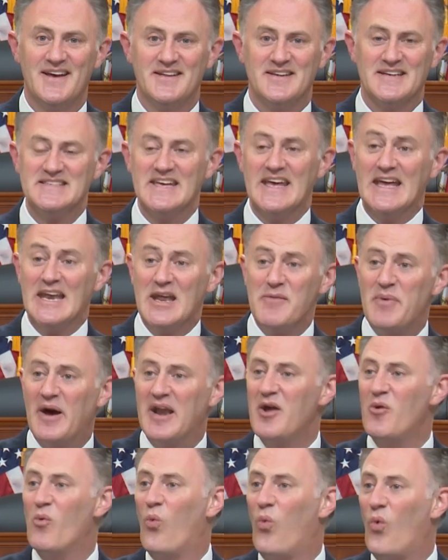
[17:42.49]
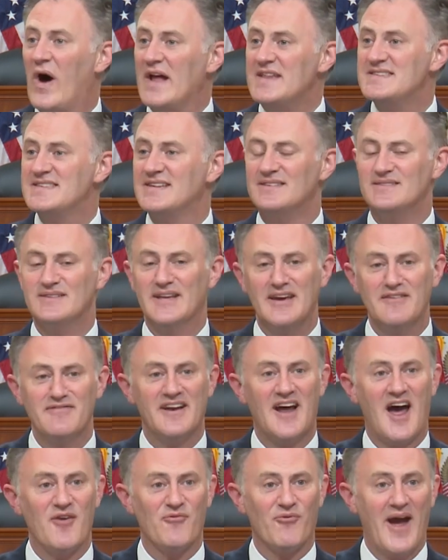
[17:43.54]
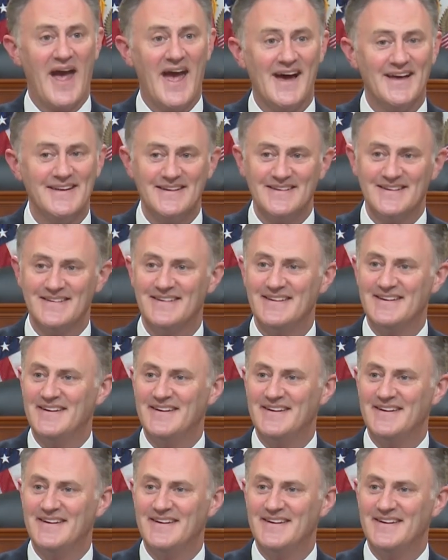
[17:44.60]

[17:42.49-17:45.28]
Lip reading: Does anybody want to live in Iran?